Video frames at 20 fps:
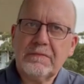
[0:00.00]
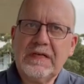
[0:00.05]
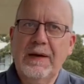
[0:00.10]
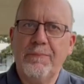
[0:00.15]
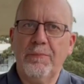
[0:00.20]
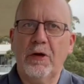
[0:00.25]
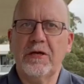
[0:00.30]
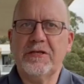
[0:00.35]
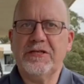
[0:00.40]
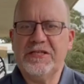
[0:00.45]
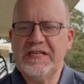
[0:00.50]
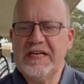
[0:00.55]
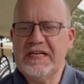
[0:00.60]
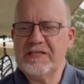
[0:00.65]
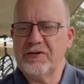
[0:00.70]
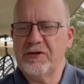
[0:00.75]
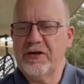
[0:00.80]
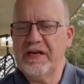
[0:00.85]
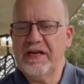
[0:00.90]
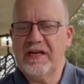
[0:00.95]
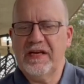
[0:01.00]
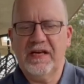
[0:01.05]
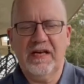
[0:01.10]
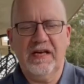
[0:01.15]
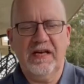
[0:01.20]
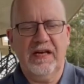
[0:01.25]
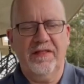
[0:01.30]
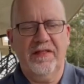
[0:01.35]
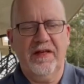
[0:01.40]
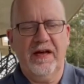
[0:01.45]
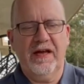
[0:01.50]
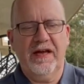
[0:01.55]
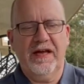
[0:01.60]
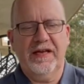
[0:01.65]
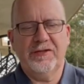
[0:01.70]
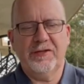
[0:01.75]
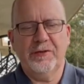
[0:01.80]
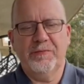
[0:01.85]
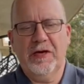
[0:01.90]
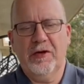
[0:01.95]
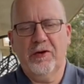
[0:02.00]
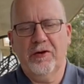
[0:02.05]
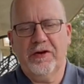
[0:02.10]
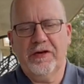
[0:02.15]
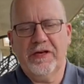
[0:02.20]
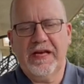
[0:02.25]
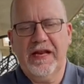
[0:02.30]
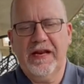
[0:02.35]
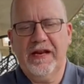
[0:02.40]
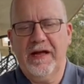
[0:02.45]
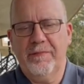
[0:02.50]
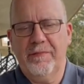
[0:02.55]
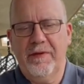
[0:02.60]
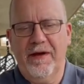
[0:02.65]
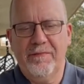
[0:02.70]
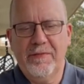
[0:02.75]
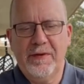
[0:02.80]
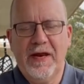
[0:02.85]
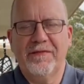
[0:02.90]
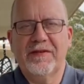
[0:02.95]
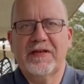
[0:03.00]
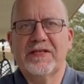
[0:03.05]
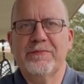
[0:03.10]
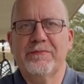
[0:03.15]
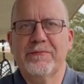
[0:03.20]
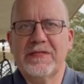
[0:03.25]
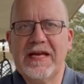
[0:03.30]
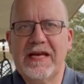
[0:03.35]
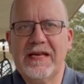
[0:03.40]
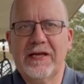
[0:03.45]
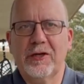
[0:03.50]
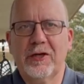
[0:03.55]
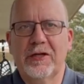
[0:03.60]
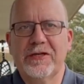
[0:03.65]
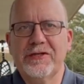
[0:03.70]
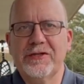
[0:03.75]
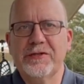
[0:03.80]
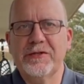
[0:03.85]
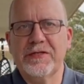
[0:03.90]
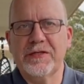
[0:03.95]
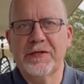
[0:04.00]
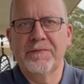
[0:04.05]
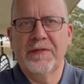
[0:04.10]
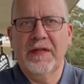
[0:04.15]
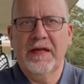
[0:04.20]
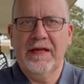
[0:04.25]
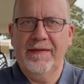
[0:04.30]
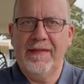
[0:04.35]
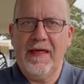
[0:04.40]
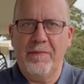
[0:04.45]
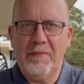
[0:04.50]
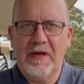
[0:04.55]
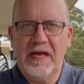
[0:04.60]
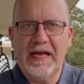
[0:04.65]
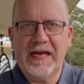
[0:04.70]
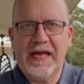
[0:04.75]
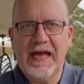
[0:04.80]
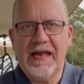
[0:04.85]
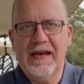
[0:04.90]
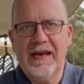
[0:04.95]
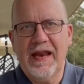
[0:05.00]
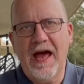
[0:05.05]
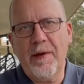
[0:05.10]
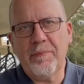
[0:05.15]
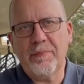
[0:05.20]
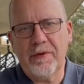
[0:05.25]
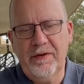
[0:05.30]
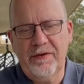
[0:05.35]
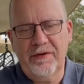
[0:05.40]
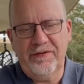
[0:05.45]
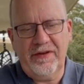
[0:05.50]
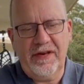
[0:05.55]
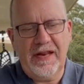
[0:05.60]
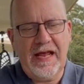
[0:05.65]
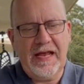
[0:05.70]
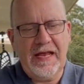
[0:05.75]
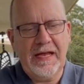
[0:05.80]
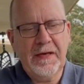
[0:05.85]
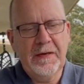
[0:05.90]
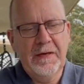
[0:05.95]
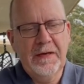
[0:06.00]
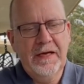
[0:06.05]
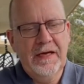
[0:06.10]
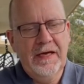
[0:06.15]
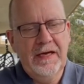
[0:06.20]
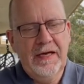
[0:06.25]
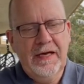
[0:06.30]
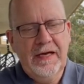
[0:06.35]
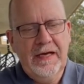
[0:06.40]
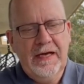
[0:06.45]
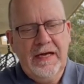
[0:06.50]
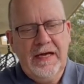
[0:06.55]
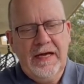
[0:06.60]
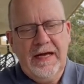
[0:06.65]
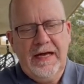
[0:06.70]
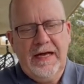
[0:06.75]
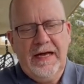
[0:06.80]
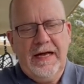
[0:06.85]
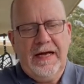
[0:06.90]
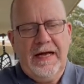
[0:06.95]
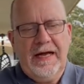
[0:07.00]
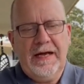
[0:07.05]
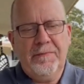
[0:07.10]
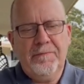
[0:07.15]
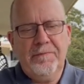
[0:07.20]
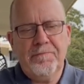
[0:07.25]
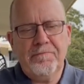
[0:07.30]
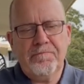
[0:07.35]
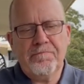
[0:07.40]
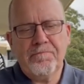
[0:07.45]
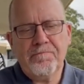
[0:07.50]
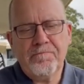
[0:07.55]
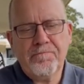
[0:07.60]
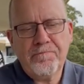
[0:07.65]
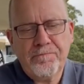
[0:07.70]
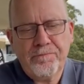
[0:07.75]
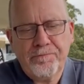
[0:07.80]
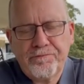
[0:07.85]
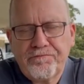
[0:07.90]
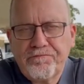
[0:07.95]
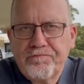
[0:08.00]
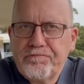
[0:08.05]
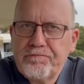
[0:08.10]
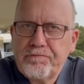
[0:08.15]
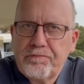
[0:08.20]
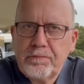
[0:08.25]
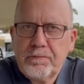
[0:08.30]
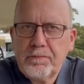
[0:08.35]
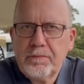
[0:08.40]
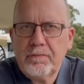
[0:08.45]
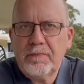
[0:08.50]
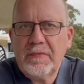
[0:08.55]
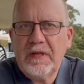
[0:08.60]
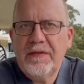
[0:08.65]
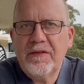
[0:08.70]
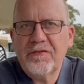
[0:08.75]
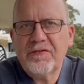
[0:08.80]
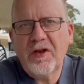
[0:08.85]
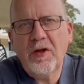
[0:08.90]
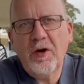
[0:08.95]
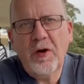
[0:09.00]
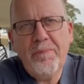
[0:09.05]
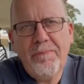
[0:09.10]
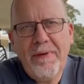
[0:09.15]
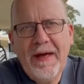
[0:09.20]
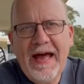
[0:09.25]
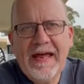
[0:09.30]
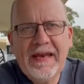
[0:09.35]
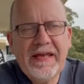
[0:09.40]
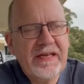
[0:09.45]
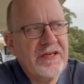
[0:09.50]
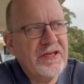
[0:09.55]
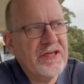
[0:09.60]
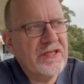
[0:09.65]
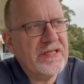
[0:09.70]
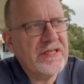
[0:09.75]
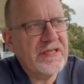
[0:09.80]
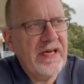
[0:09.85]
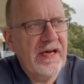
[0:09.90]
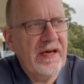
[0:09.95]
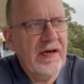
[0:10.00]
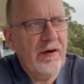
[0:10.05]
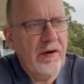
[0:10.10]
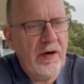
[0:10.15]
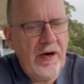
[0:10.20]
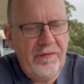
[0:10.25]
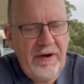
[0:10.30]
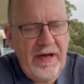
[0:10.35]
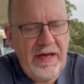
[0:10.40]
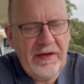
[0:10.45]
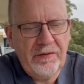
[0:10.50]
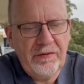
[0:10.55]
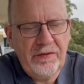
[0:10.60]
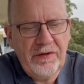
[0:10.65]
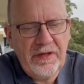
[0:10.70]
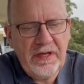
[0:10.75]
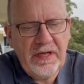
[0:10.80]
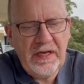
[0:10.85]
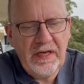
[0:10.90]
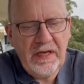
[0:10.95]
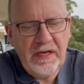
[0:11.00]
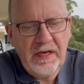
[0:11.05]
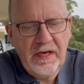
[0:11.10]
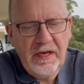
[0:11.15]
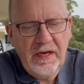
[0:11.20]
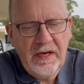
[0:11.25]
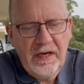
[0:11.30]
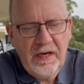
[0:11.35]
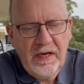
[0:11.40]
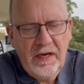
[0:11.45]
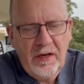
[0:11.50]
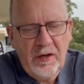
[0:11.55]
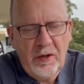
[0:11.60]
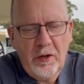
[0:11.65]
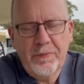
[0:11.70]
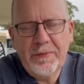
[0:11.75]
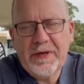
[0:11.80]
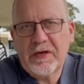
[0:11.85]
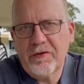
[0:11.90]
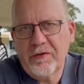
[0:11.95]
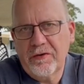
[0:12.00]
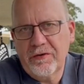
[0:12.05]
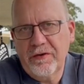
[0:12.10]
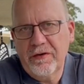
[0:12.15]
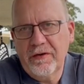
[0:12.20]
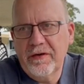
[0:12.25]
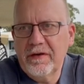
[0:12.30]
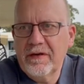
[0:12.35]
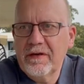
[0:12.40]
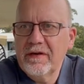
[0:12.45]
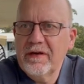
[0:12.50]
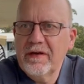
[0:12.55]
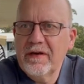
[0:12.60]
Apologies yesterday that it took me longer to get it up. I've been having some technical issues, and that may again happen today. There's a lot of panic just now around the Omicron